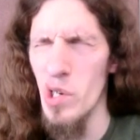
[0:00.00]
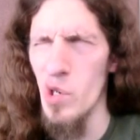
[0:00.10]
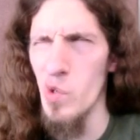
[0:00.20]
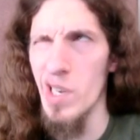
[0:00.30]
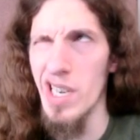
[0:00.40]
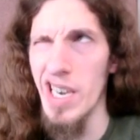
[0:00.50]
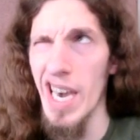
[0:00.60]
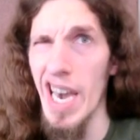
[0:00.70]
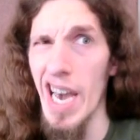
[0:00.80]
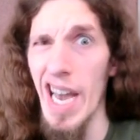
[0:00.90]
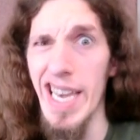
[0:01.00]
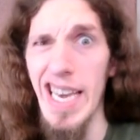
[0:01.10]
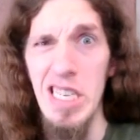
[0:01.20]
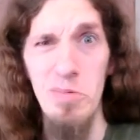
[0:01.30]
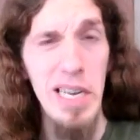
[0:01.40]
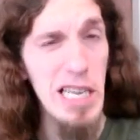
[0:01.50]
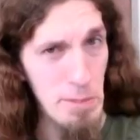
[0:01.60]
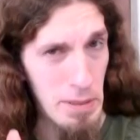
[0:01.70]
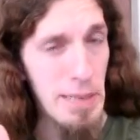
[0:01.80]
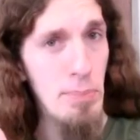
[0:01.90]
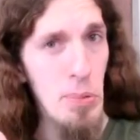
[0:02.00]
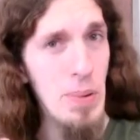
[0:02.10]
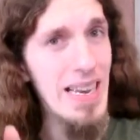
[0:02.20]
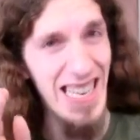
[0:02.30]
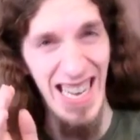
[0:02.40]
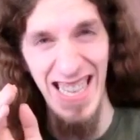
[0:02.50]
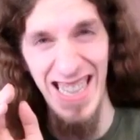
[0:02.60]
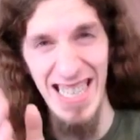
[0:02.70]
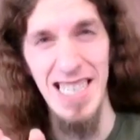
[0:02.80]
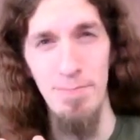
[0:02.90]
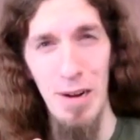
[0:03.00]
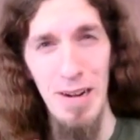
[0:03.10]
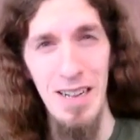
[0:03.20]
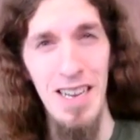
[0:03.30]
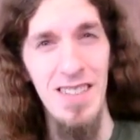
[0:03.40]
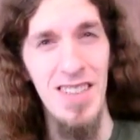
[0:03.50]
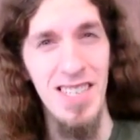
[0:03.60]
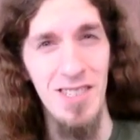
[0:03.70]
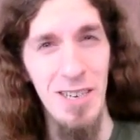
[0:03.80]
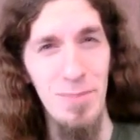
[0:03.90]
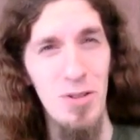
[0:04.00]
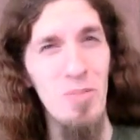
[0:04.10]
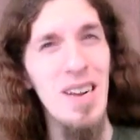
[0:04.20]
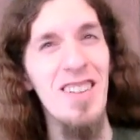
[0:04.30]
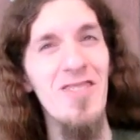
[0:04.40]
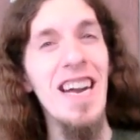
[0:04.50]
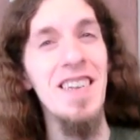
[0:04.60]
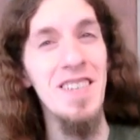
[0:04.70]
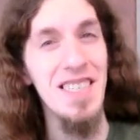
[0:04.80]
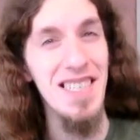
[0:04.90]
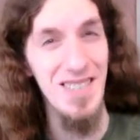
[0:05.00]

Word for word: okay, I guess we can pinpoint this part of the script where the writers